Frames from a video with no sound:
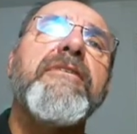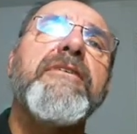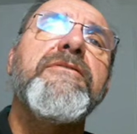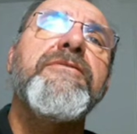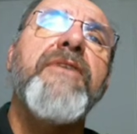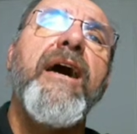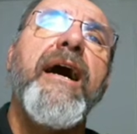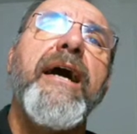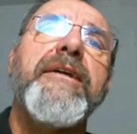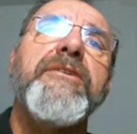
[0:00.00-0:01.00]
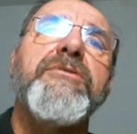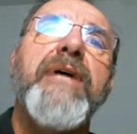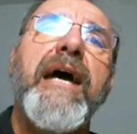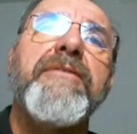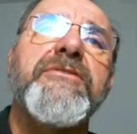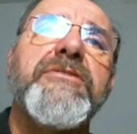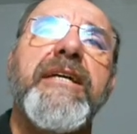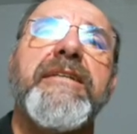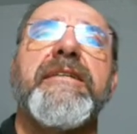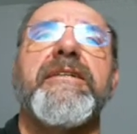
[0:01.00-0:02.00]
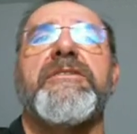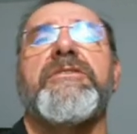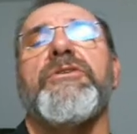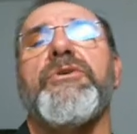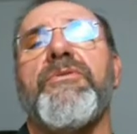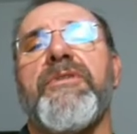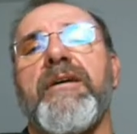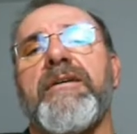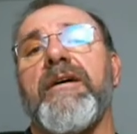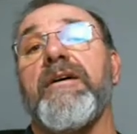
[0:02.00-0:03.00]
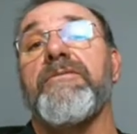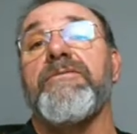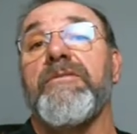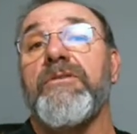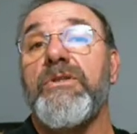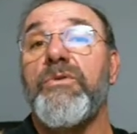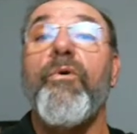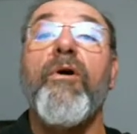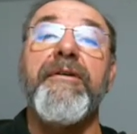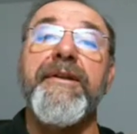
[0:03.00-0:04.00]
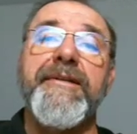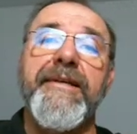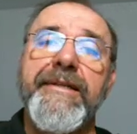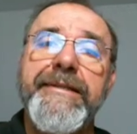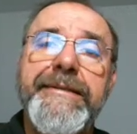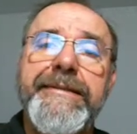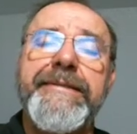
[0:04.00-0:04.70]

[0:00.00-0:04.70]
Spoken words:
confined and you have sickness, you think of quarantine.